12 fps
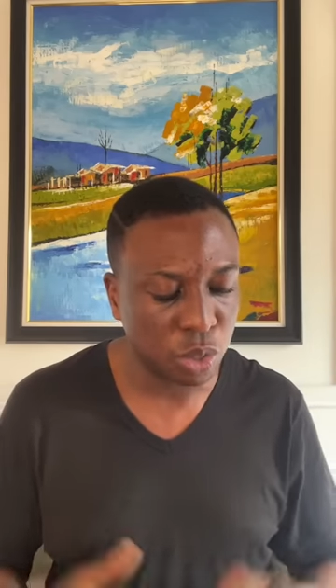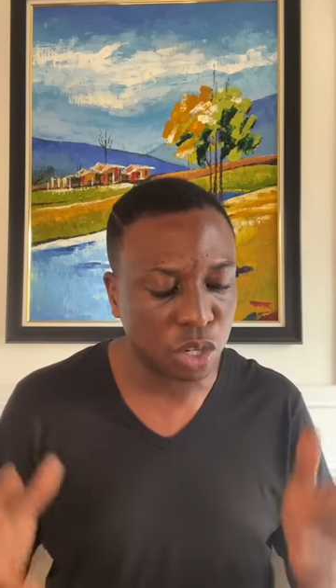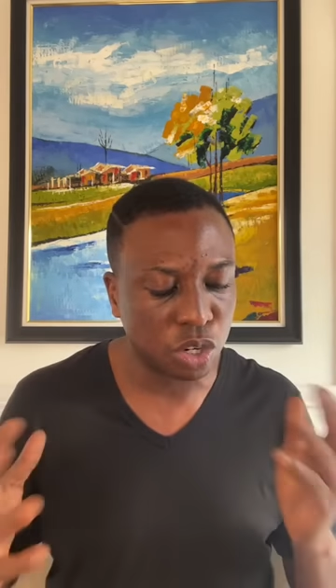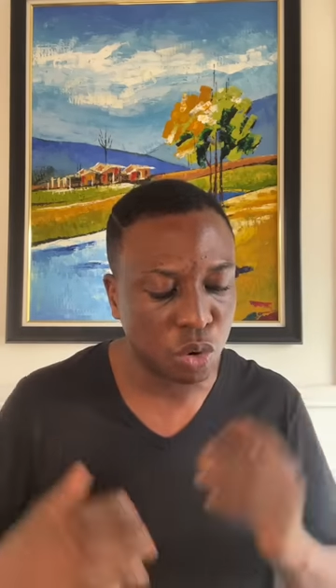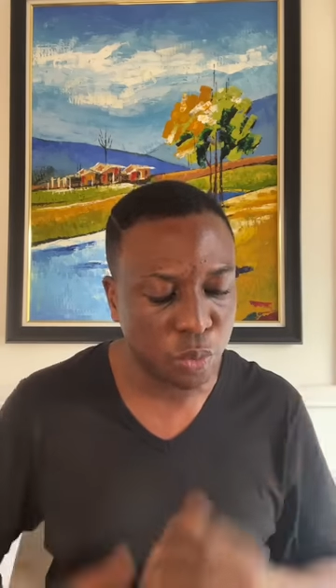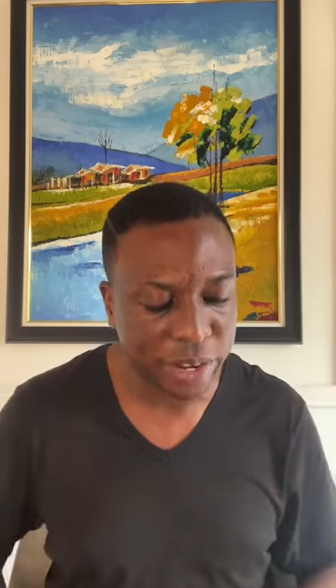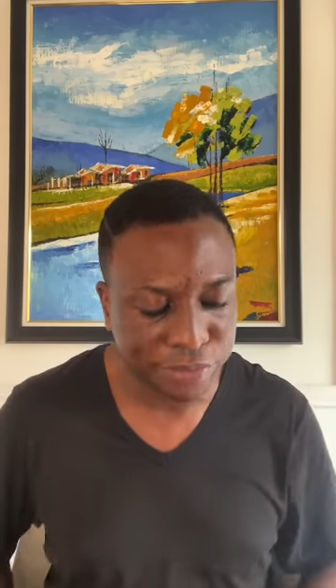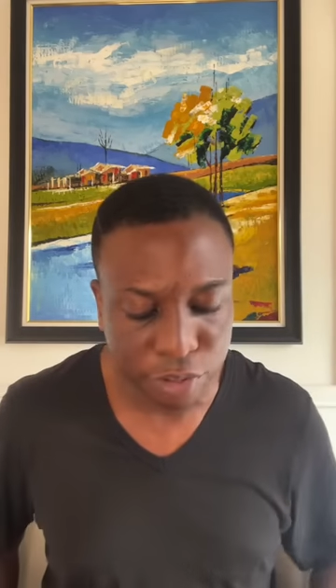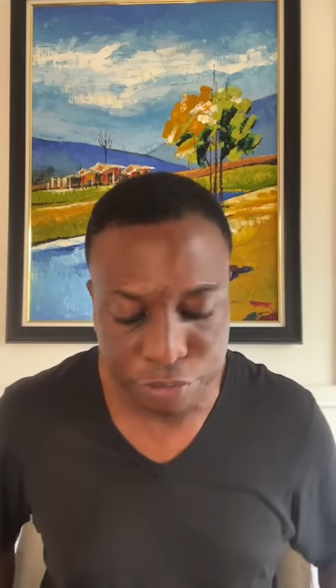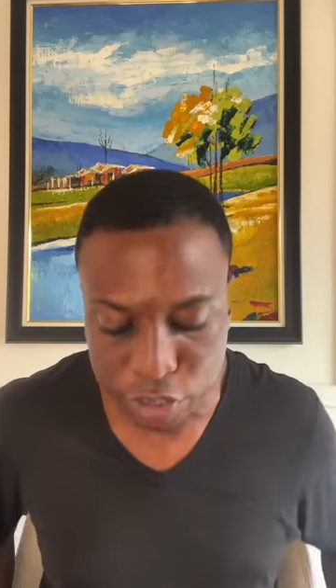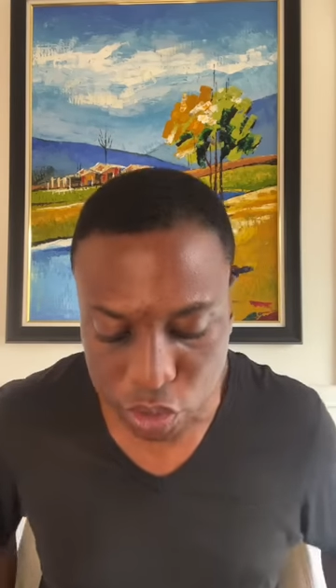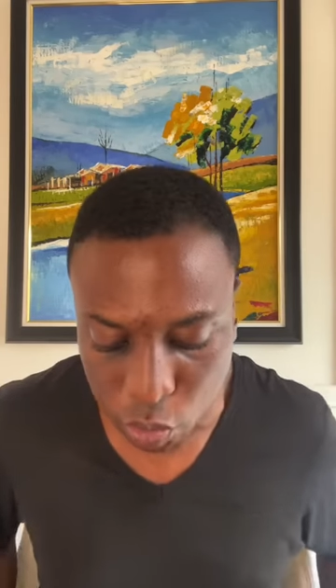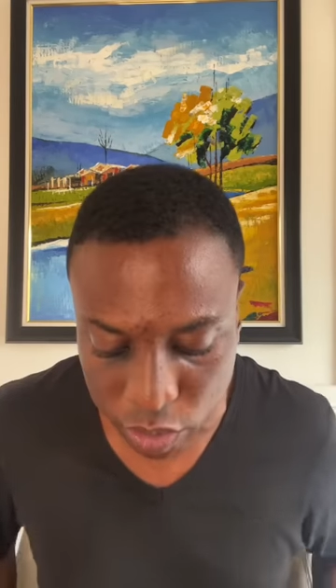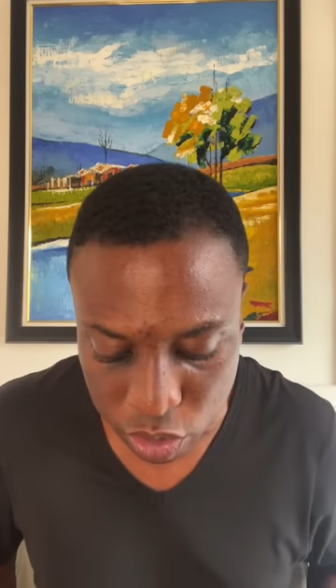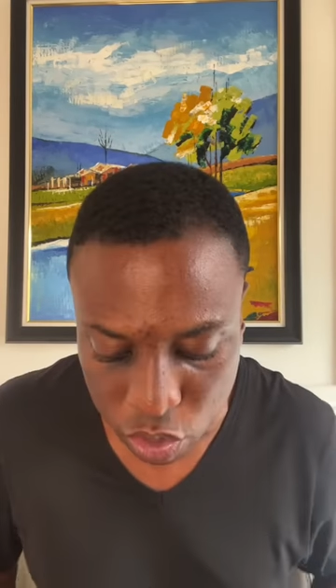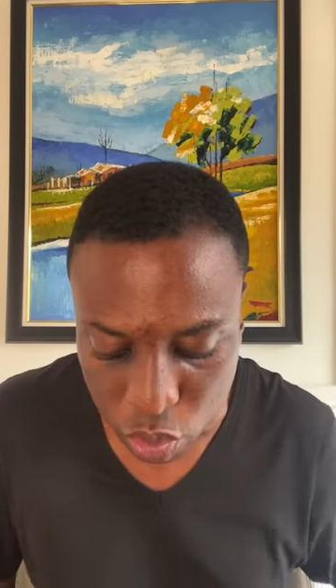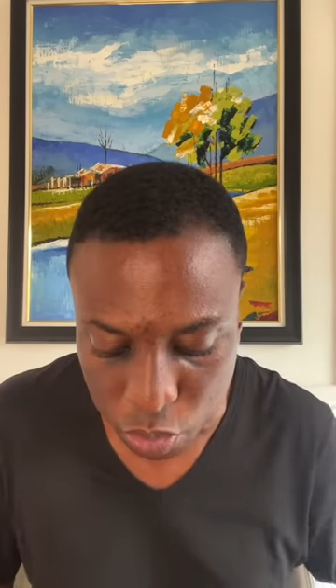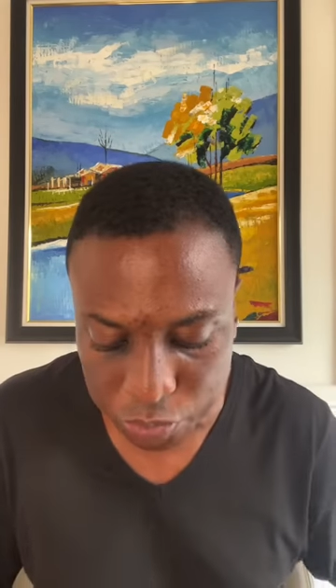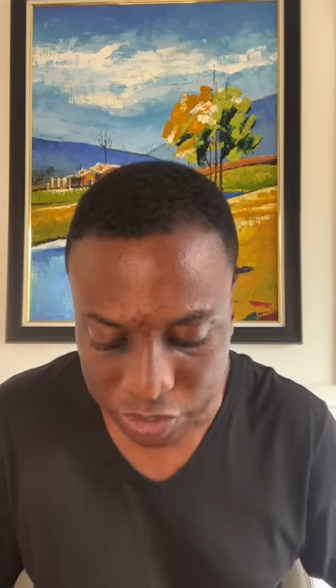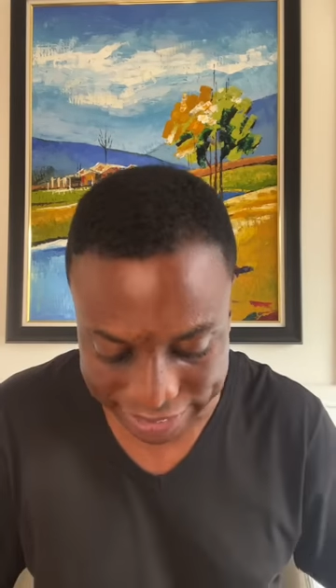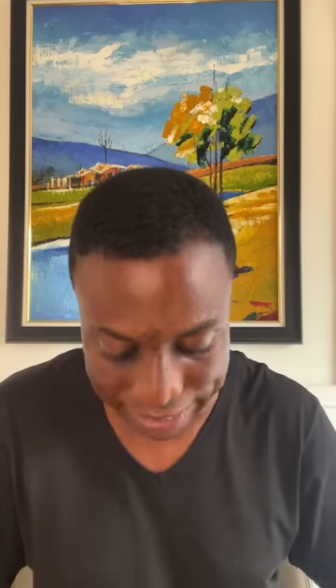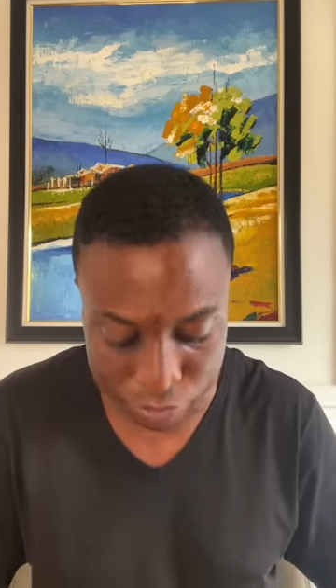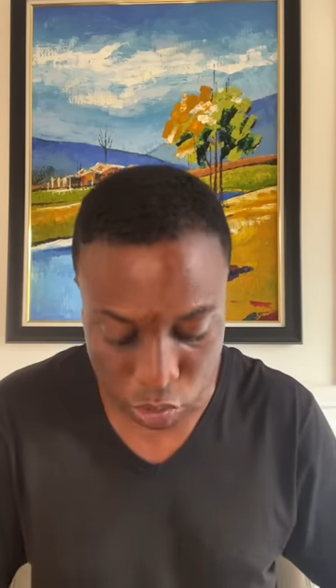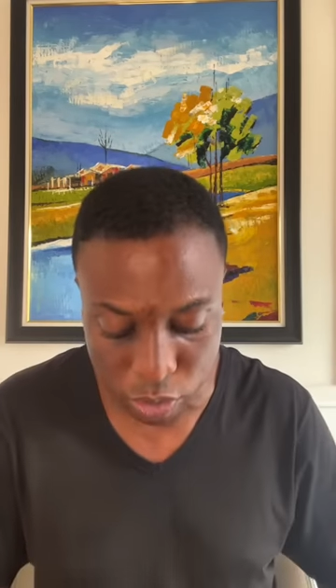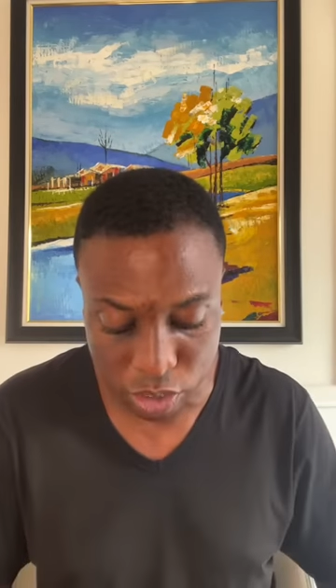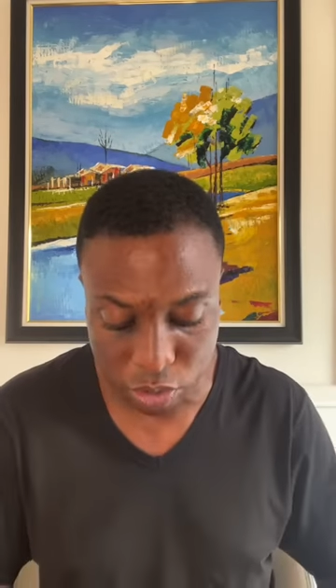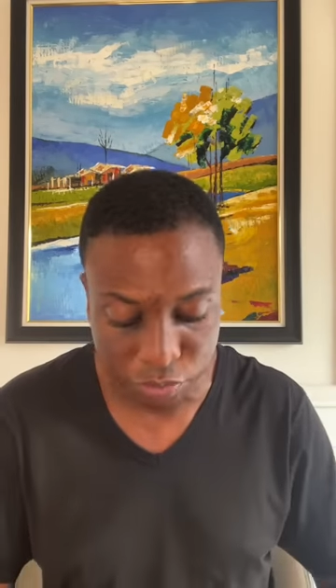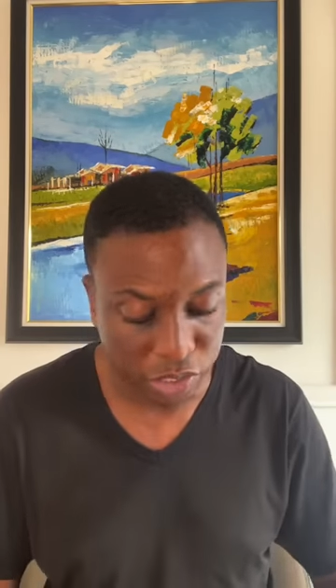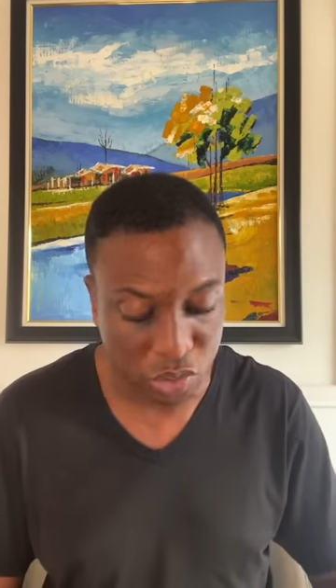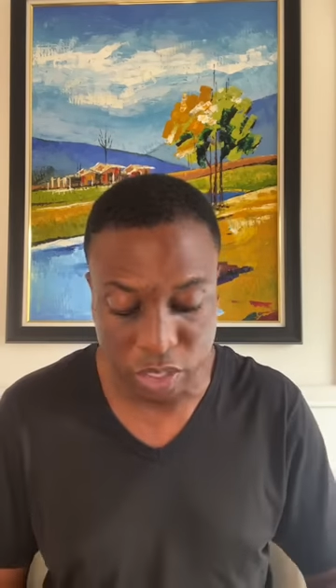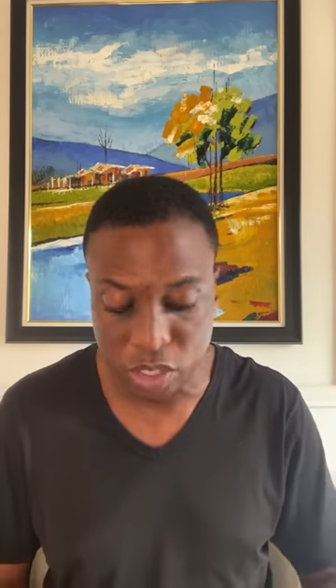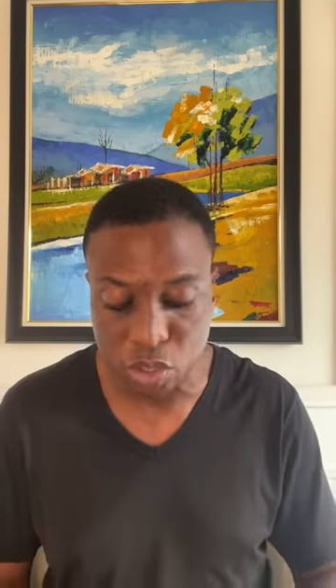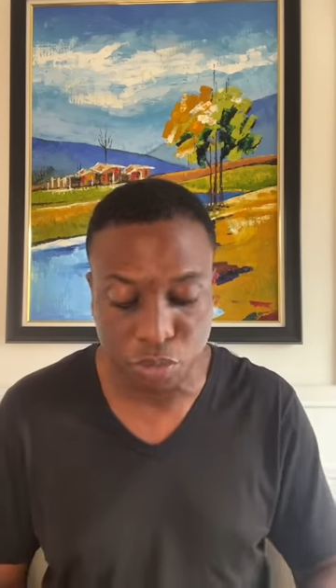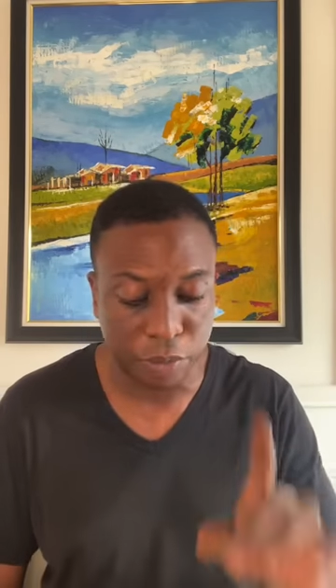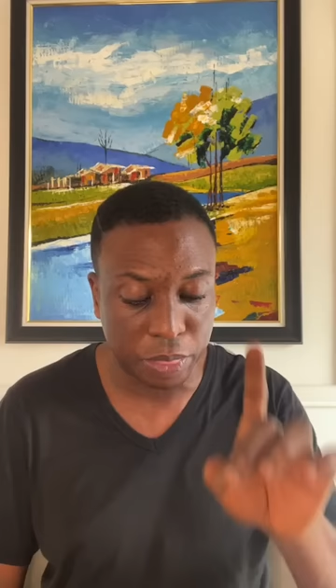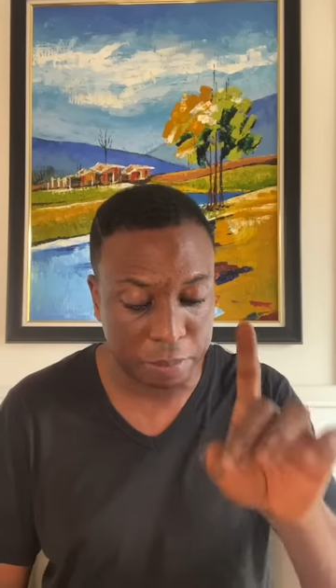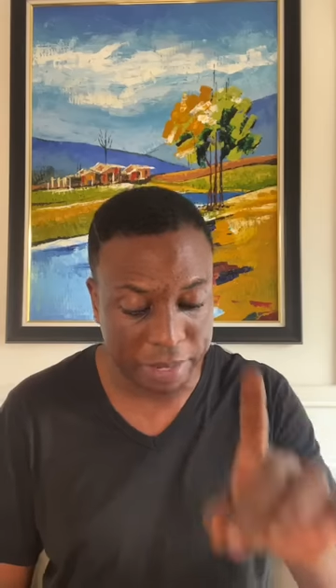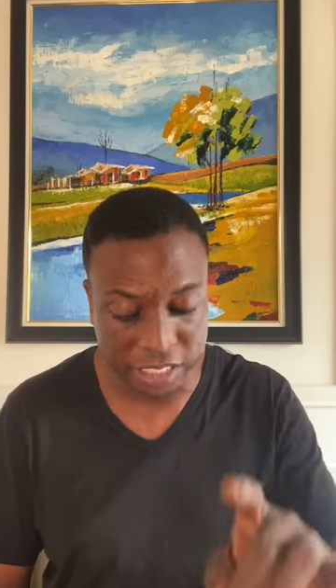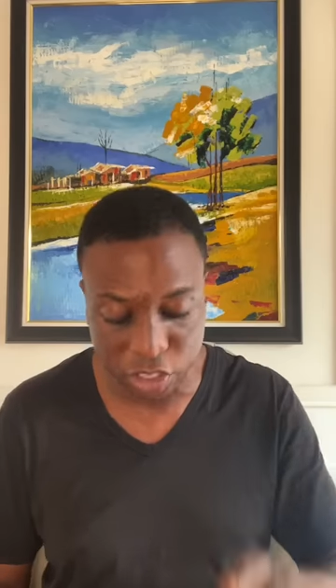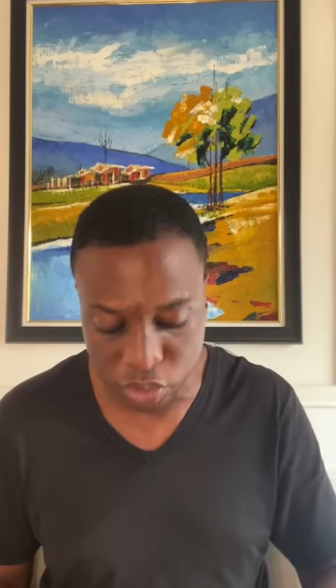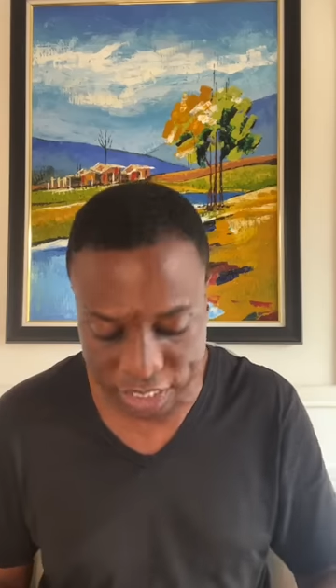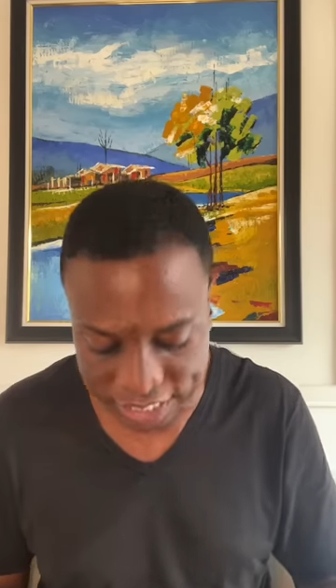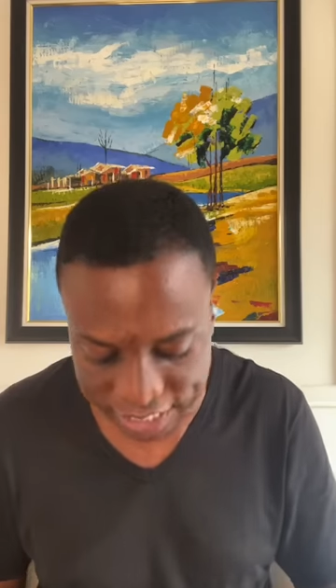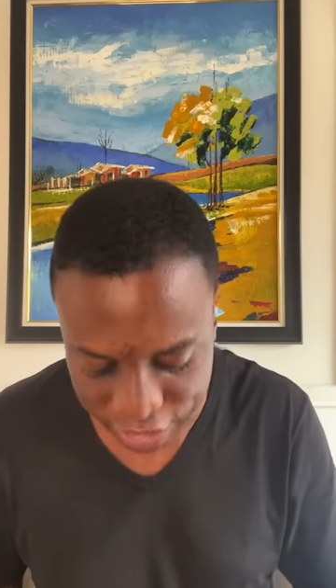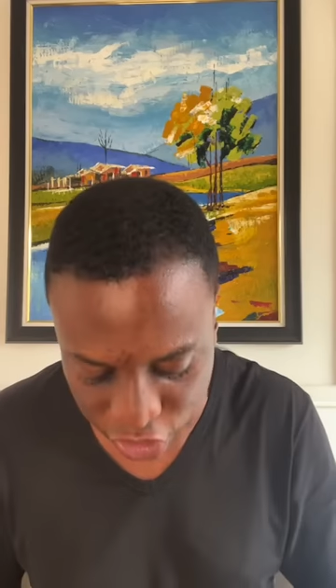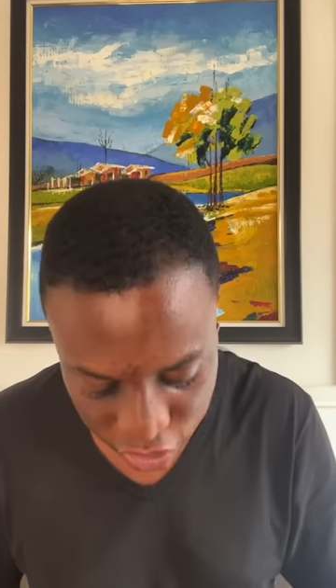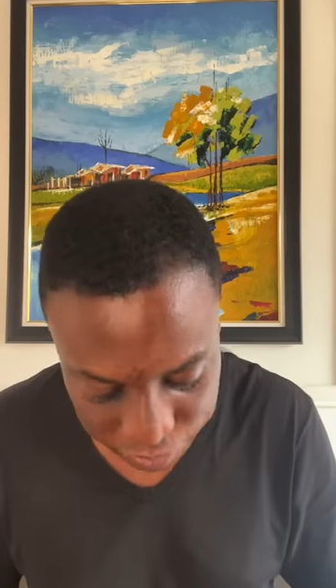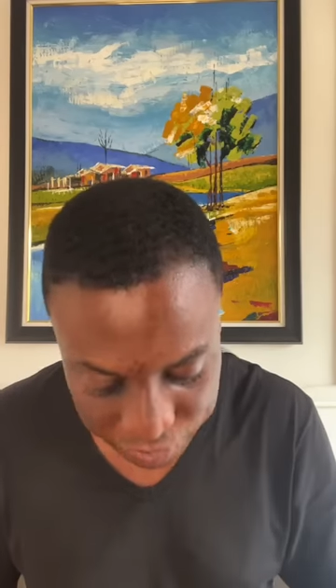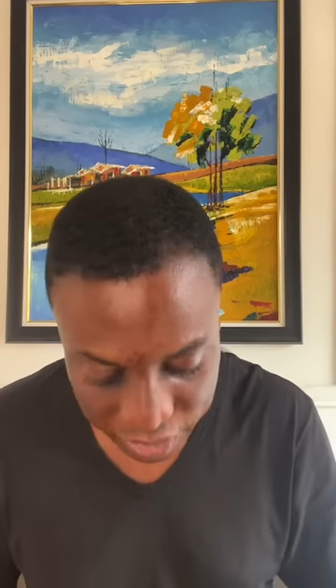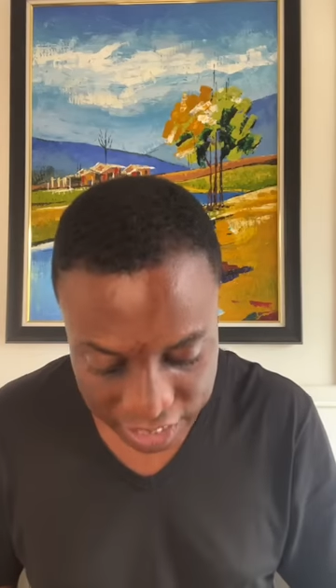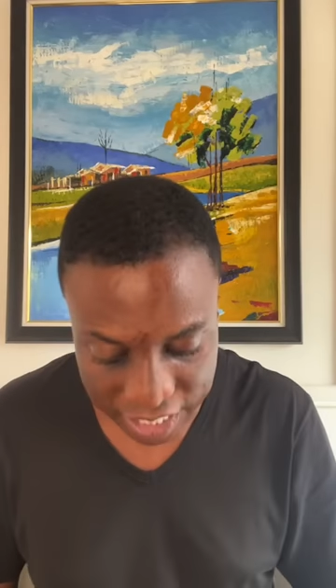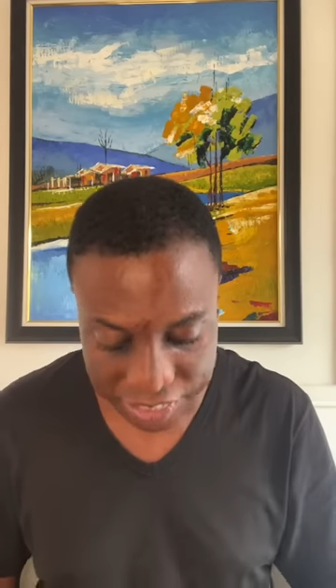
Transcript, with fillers: We're going to read from verse twenty-two. Psalms twenty-two, verse twenty-two from the Message translation.